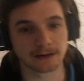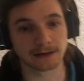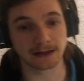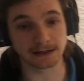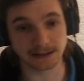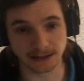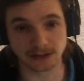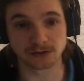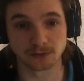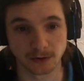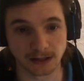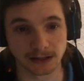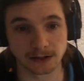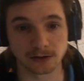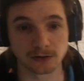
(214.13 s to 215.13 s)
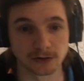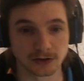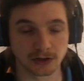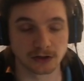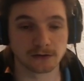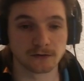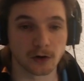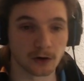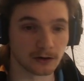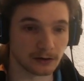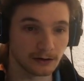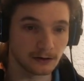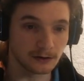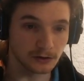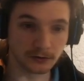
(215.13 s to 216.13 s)
this is really good. So you've got
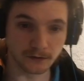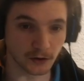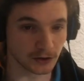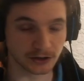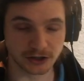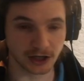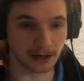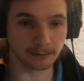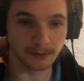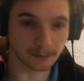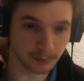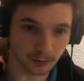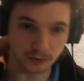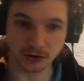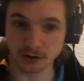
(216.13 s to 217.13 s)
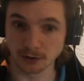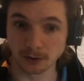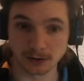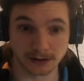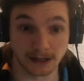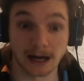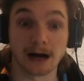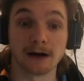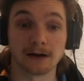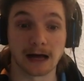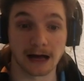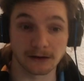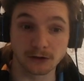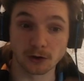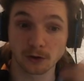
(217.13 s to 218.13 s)
your champion pool sorted out,
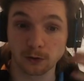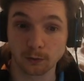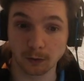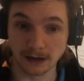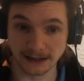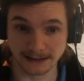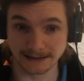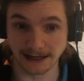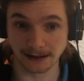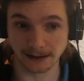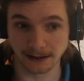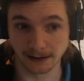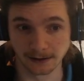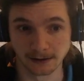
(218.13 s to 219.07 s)
and you're excelling.